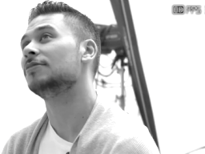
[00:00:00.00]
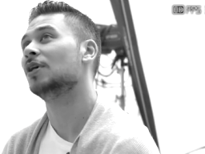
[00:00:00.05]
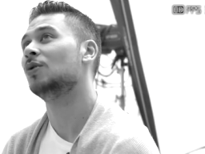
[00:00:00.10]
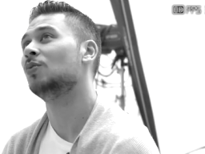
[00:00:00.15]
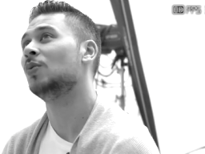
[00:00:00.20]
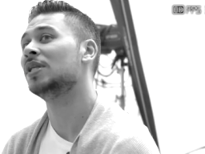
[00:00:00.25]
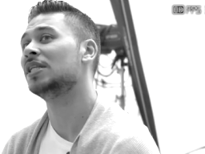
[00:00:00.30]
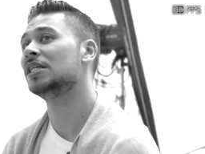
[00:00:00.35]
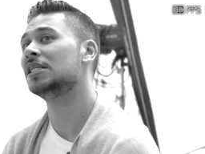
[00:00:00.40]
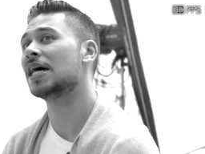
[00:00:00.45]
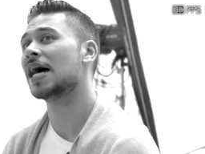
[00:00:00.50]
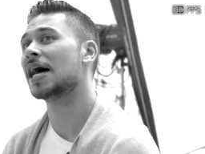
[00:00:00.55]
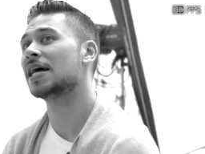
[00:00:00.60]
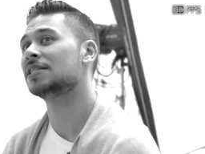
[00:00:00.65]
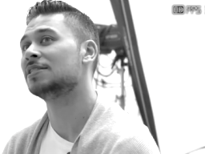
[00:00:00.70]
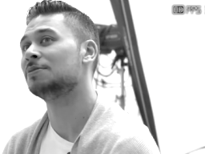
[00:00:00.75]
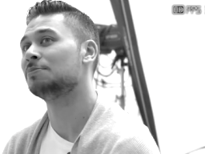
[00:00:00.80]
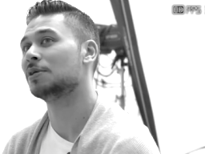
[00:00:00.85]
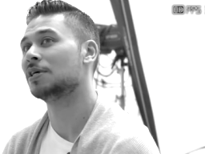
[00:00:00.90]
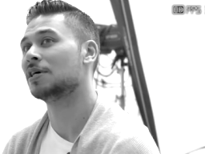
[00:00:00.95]
When did
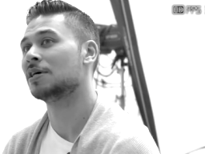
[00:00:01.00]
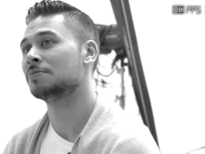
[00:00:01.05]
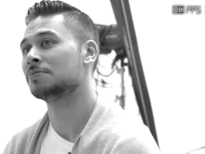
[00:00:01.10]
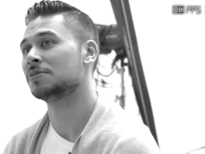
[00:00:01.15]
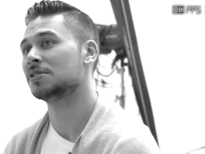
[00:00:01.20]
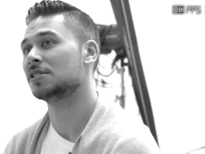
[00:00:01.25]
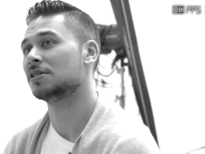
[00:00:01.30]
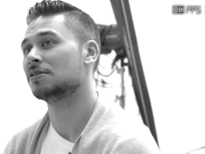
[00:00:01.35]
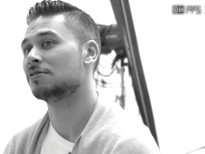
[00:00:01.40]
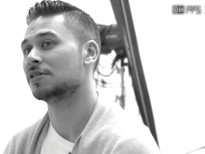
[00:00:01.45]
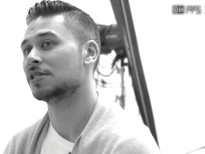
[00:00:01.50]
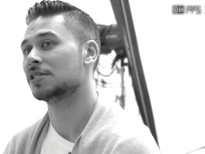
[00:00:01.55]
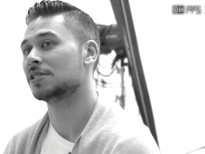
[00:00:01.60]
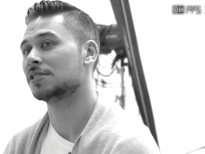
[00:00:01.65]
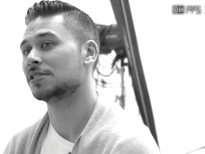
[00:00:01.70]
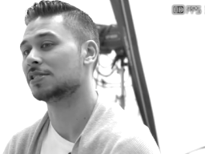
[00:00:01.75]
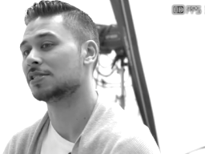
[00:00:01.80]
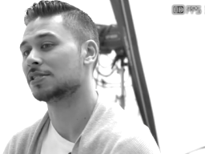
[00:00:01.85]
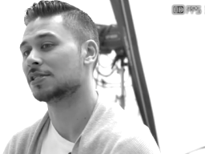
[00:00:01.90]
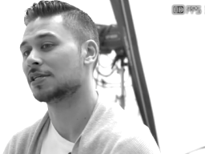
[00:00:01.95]
acting become
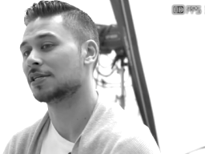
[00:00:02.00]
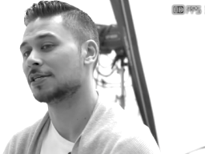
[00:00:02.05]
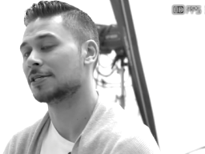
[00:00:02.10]
serious?